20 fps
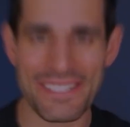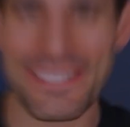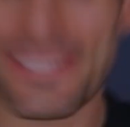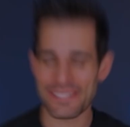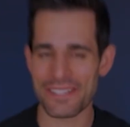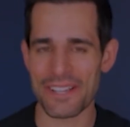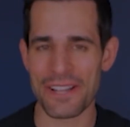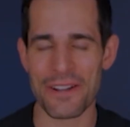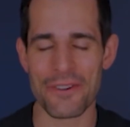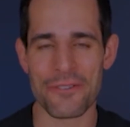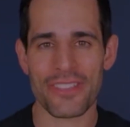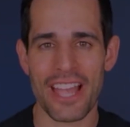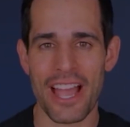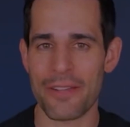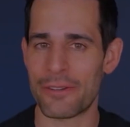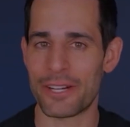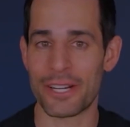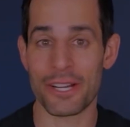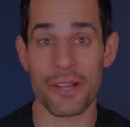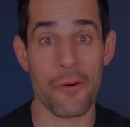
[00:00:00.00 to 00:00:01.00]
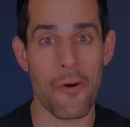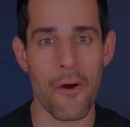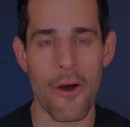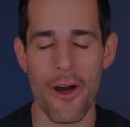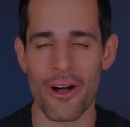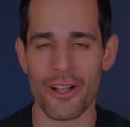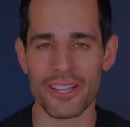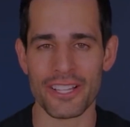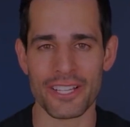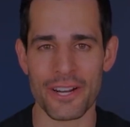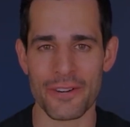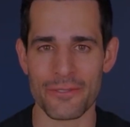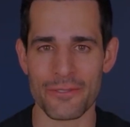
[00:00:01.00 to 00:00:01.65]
So I'm going to go all in on